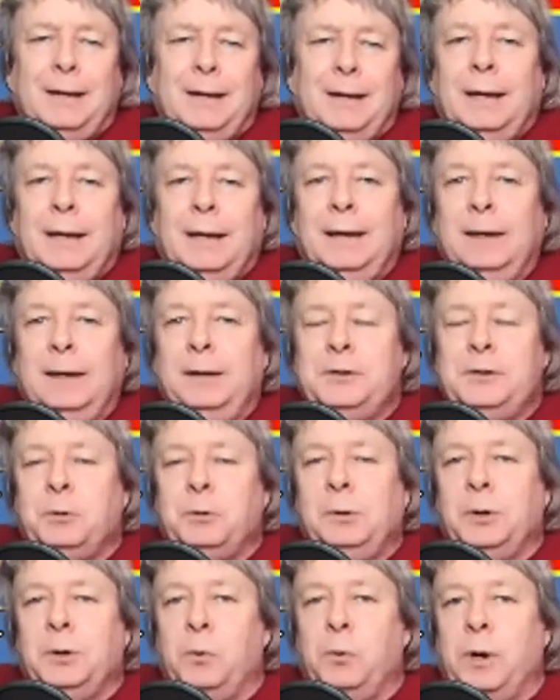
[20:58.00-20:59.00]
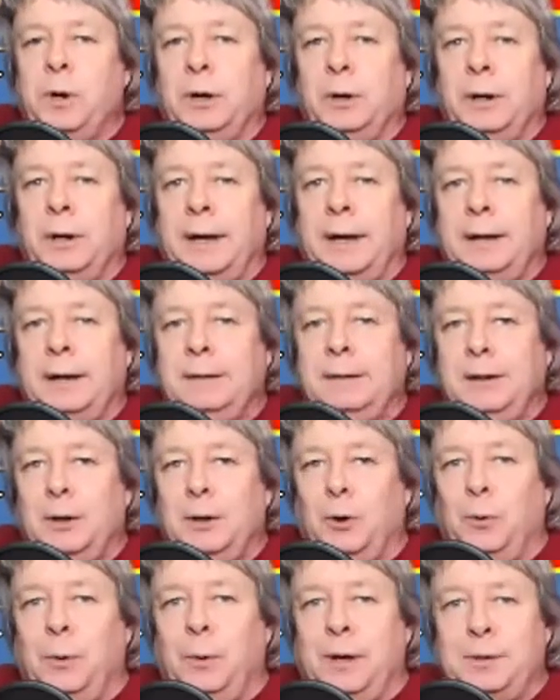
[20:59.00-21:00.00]
It's really weird.
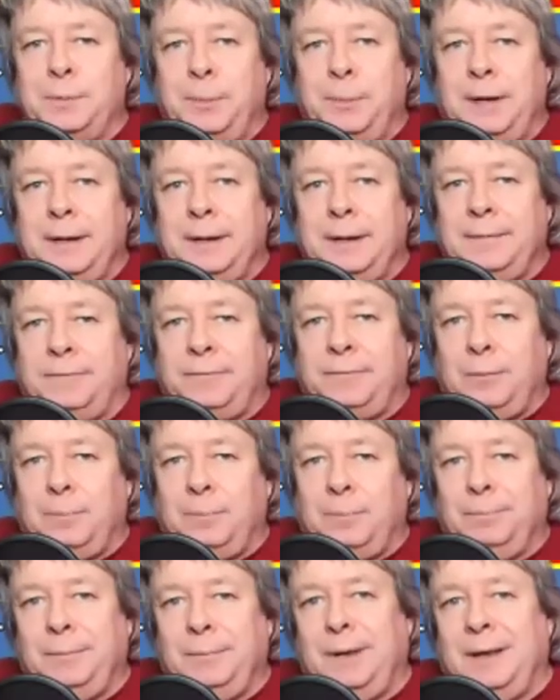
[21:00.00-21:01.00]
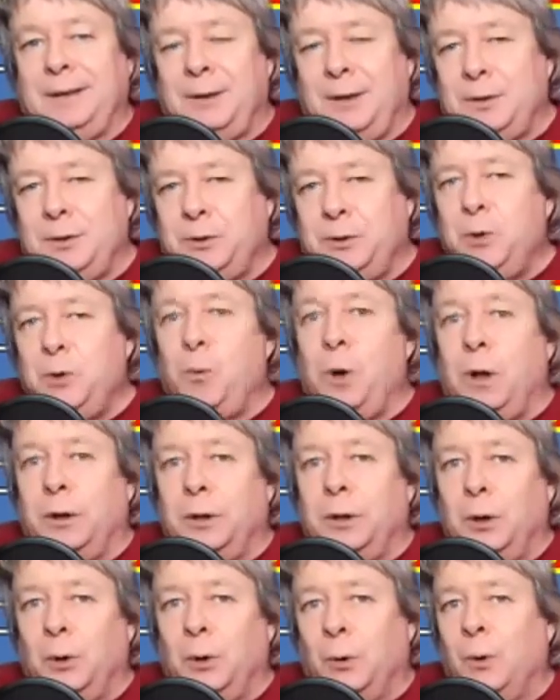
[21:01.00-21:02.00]
And, as being as you well
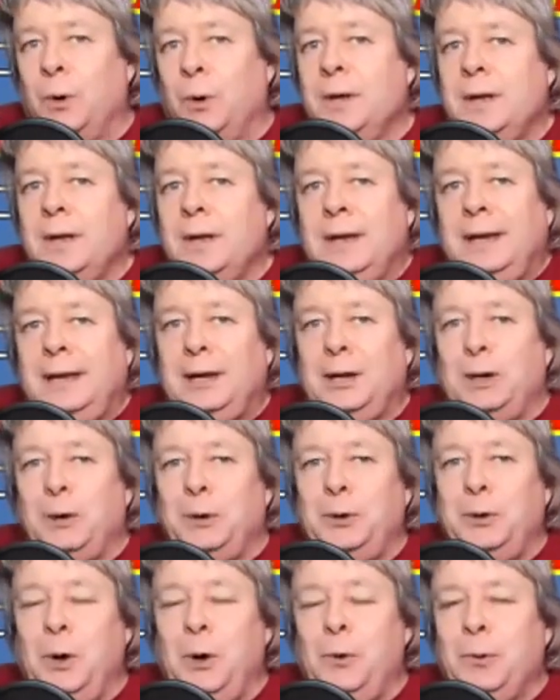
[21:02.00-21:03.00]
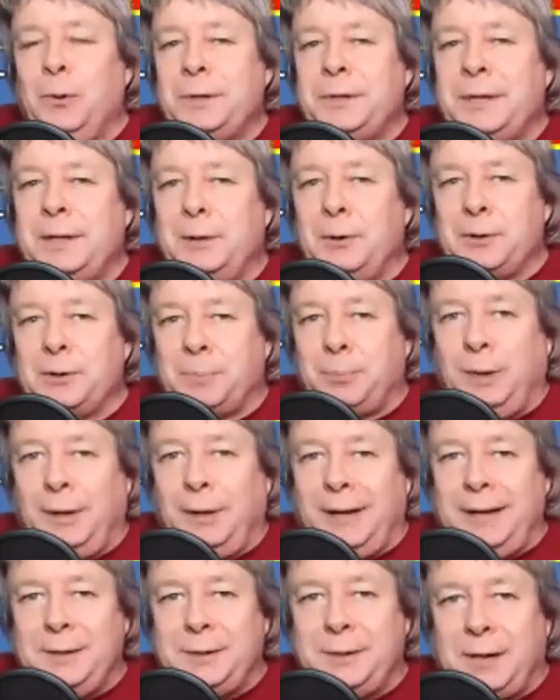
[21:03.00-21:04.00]
know, you always see those
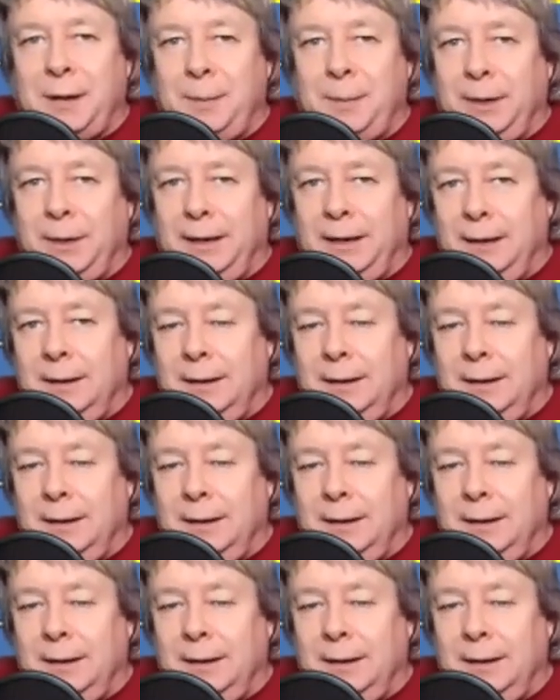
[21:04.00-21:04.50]
planes coming in,